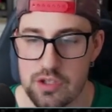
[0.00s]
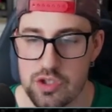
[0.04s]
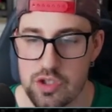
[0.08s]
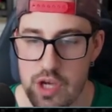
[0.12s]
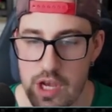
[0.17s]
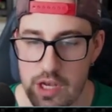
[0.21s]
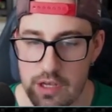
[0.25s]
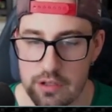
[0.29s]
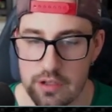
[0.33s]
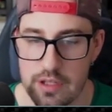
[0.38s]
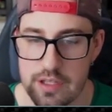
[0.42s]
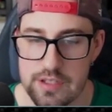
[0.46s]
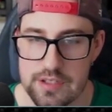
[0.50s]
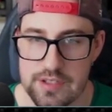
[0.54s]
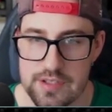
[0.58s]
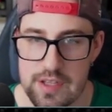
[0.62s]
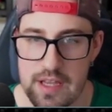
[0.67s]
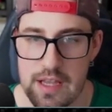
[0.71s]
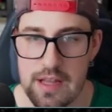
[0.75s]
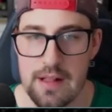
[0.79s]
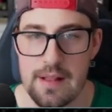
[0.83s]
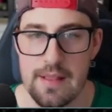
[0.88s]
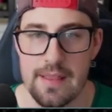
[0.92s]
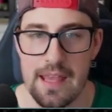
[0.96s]
checklist,
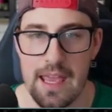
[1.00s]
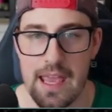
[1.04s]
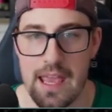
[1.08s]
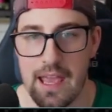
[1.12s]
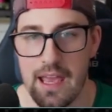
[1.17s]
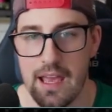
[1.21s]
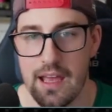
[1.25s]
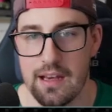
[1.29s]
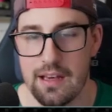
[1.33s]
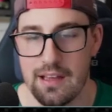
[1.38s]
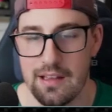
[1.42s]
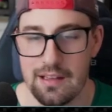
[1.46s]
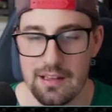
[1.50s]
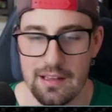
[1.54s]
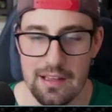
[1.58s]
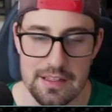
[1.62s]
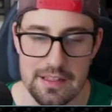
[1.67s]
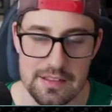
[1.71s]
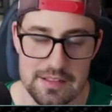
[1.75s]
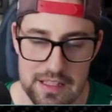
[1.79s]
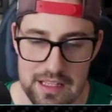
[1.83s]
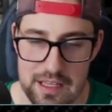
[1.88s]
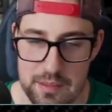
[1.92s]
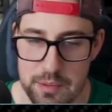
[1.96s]
and
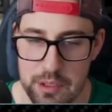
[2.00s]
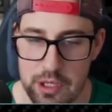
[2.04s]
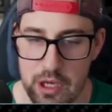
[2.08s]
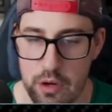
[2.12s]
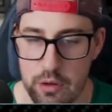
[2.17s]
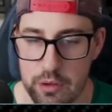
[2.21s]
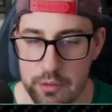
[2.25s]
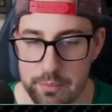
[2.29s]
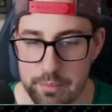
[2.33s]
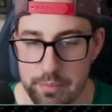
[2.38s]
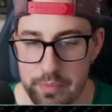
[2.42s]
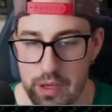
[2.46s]
let's keep it going.